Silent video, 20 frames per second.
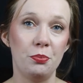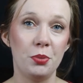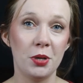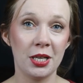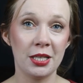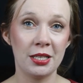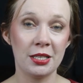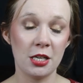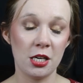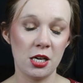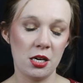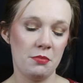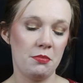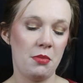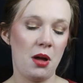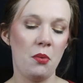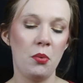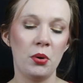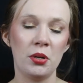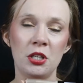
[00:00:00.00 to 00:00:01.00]
but
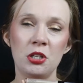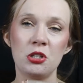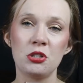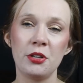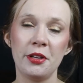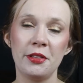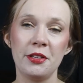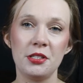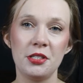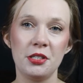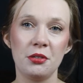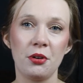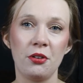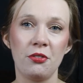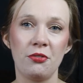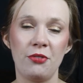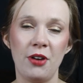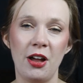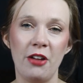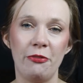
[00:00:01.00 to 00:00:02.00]
I wanted to show this
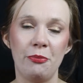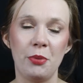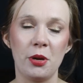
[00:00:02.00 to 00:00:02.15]
05